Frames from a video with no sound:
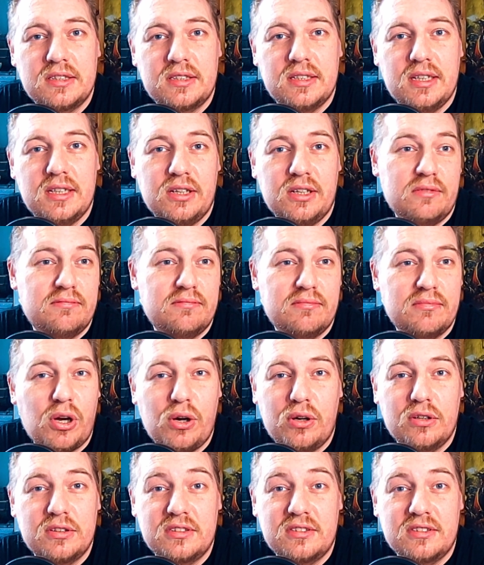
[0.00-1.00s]
in
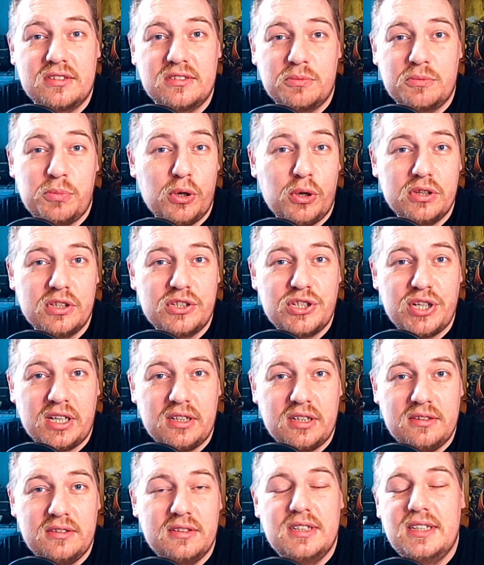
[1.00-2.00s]
order to support the
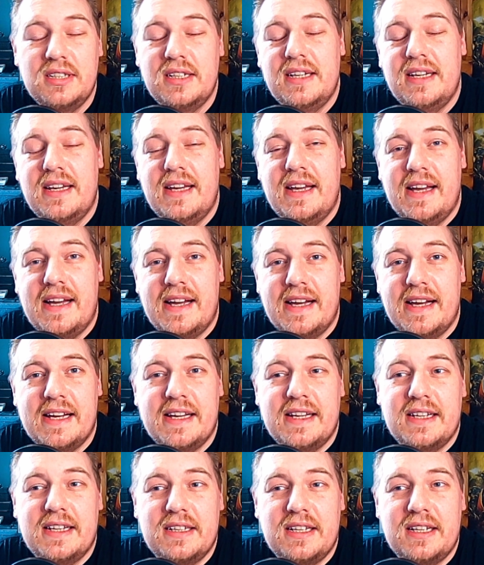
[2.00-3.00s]
channel.
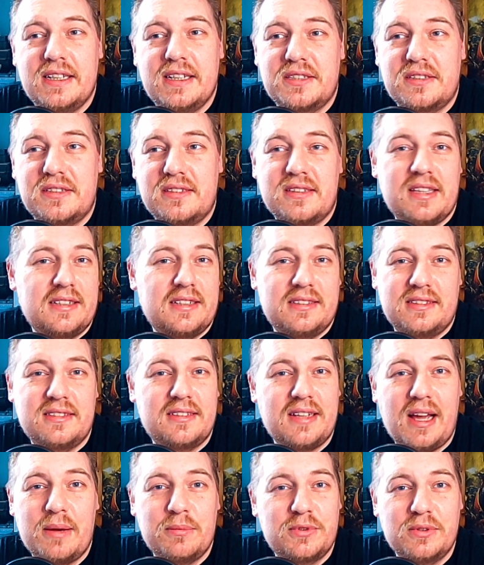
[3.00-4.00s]
That's
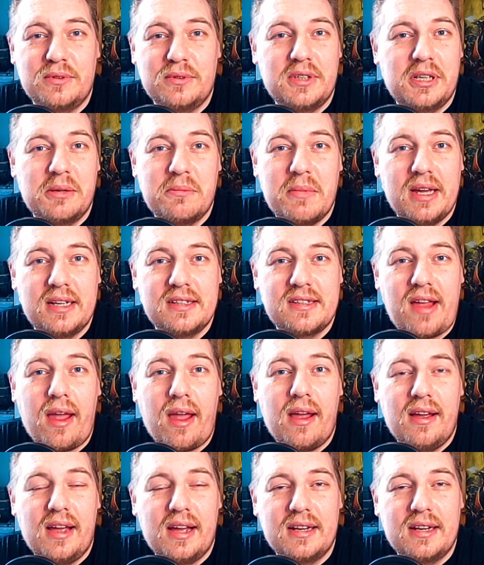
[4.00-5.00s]
absolutely
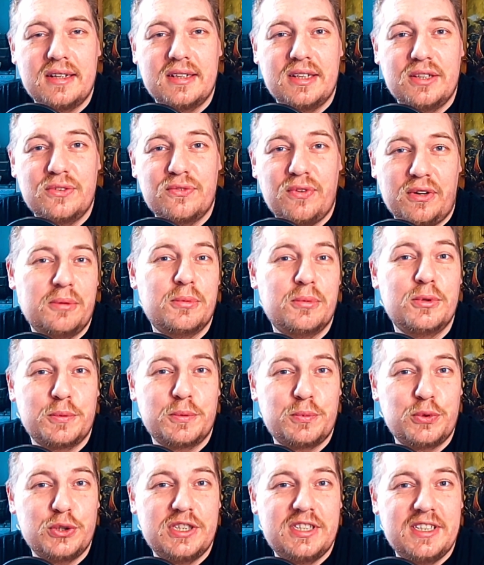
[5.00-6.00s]
amazing, and it is very much
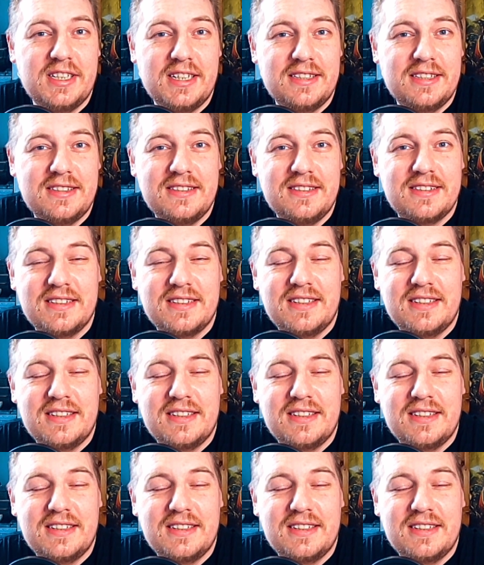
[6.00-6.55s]
appreciated.